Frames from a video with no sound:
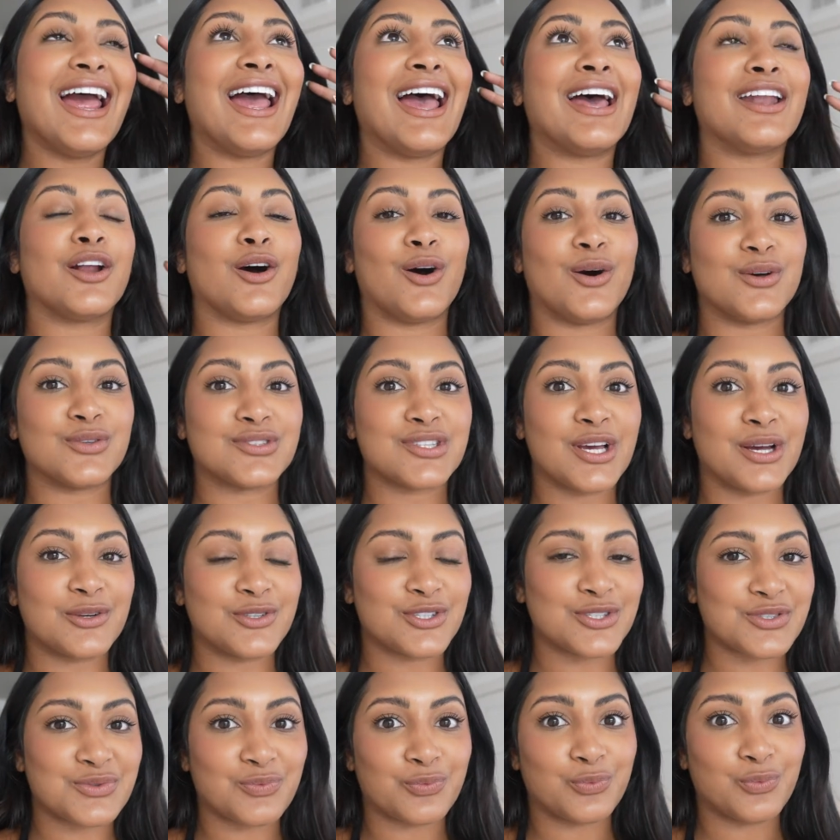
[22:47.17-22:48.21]
and also i was
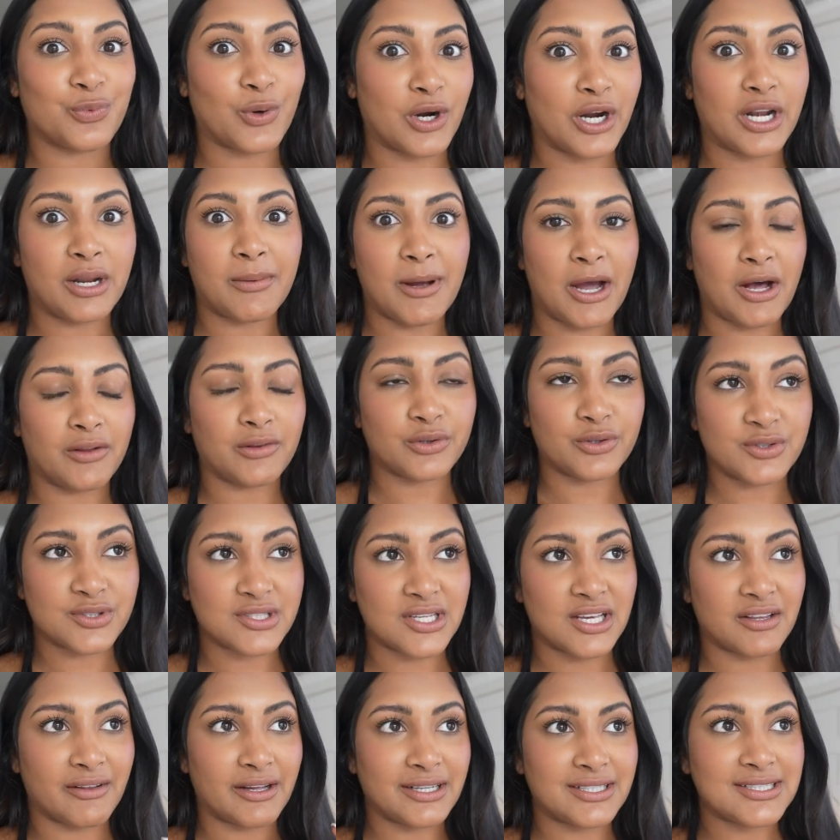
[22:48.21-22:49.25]
just worried about
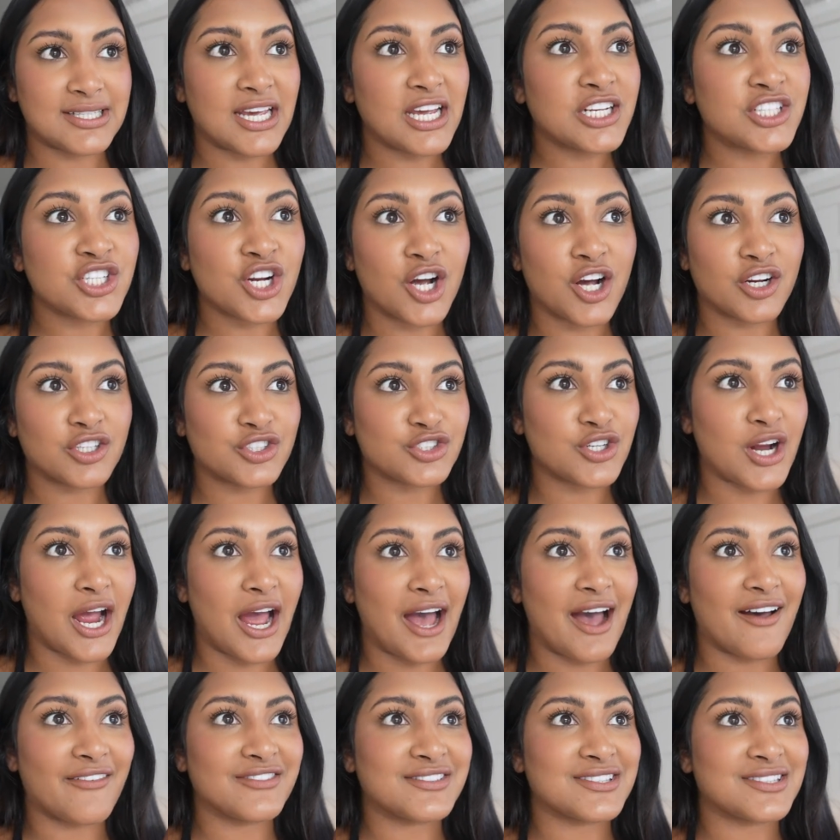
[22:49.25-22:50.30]
losing like tiktok
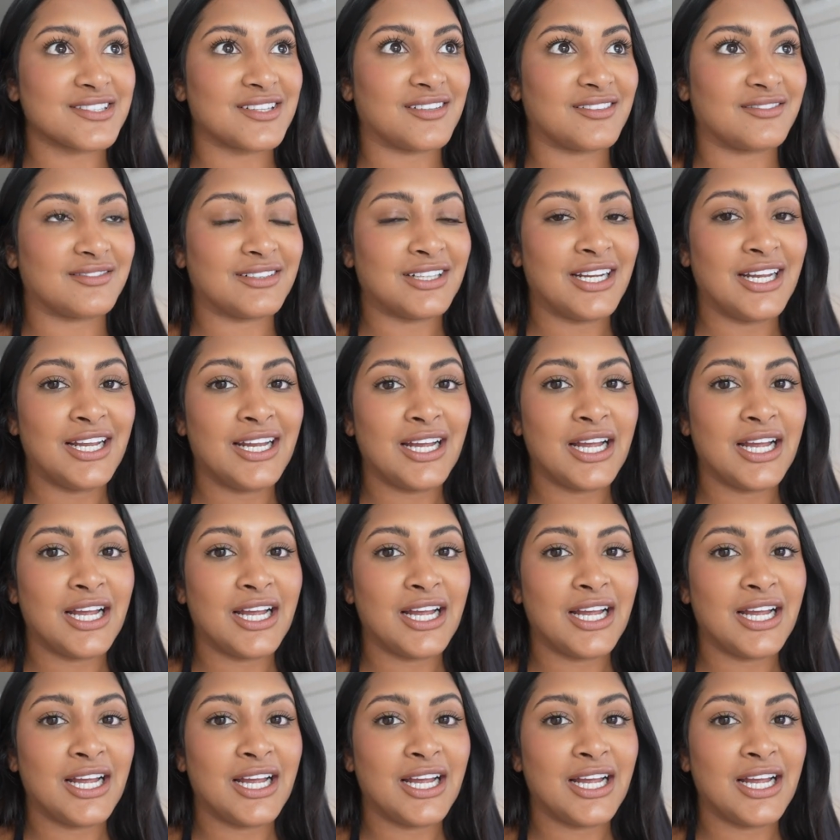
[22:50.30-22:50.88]
drafts and